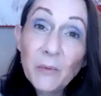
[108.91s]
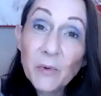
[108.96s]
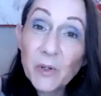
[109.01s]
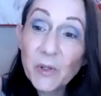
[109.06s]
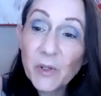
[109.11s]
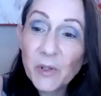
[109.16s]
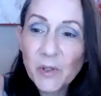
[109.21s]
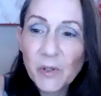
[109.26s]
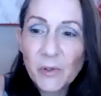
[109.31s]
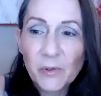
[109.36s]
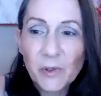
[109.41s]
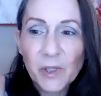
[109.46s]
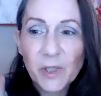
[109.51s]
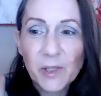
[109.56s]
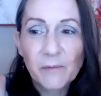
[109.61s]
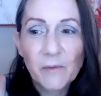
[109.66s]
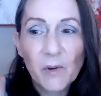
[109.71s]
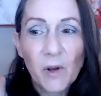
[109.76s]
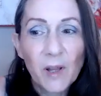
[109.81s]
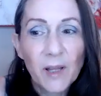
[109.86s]
We're the source
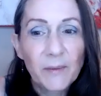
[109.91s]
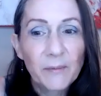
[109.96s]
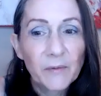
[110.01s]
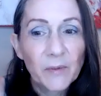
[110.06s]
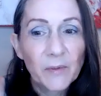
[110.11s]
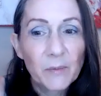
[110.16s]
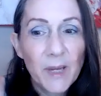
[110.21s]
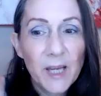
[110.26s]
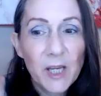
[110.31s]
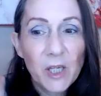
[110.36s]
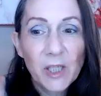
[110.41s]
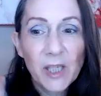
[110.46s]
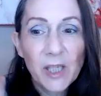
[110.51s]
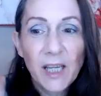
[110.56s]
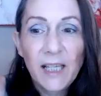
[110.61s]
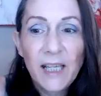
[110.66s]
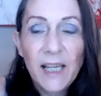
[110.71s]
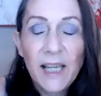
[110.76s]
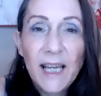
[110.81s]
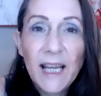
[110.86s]
of all
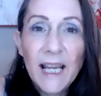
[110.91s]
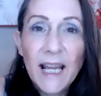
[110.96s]
information.